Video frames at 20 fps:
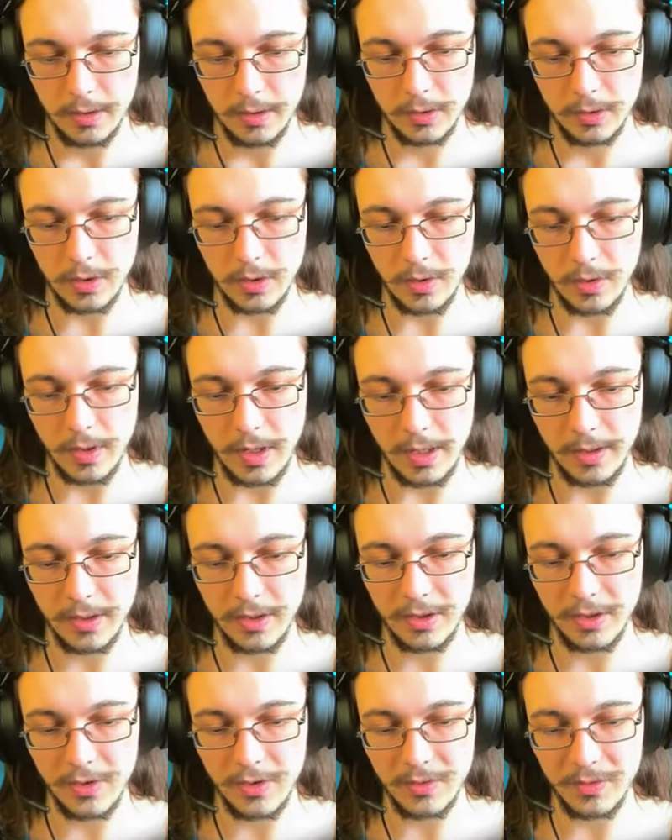So I'm
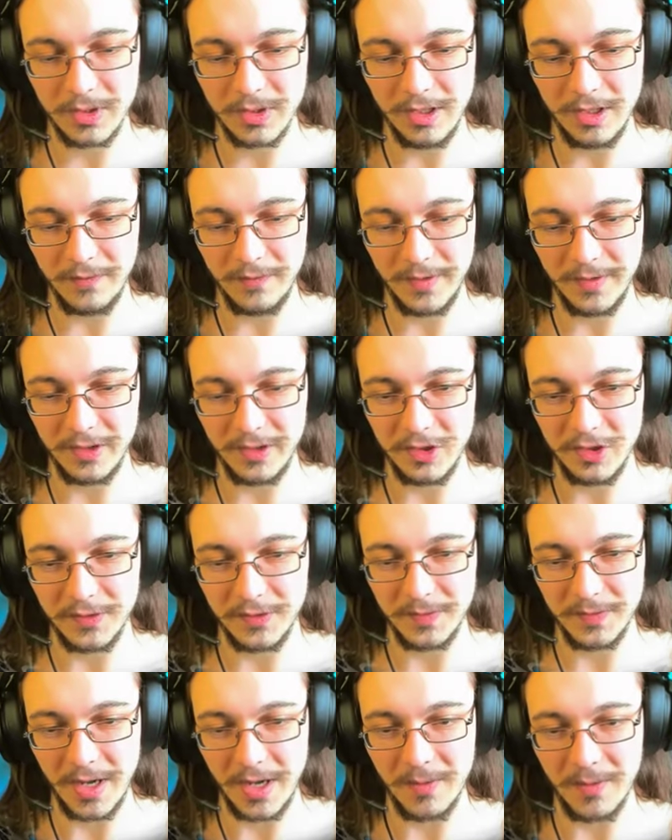going to go steal villagers
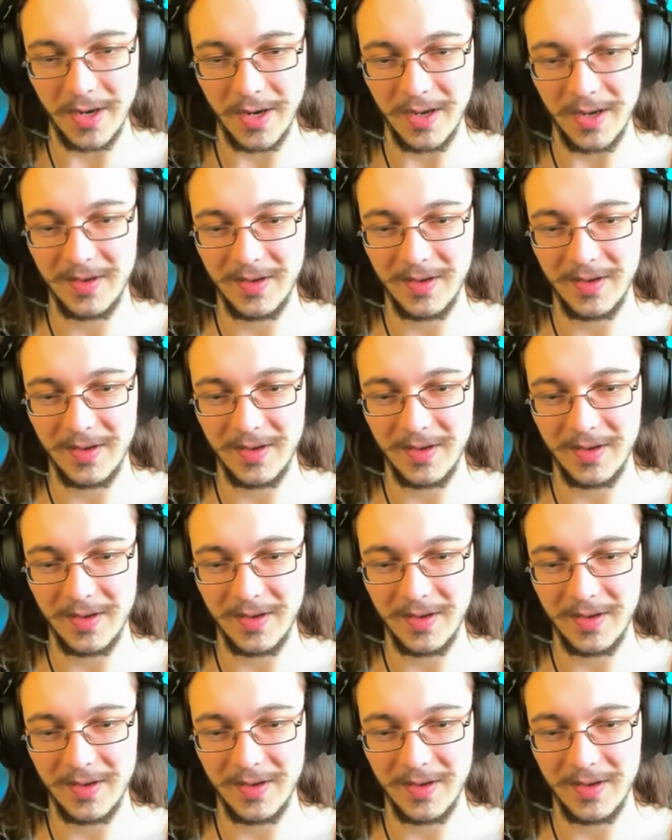from that way.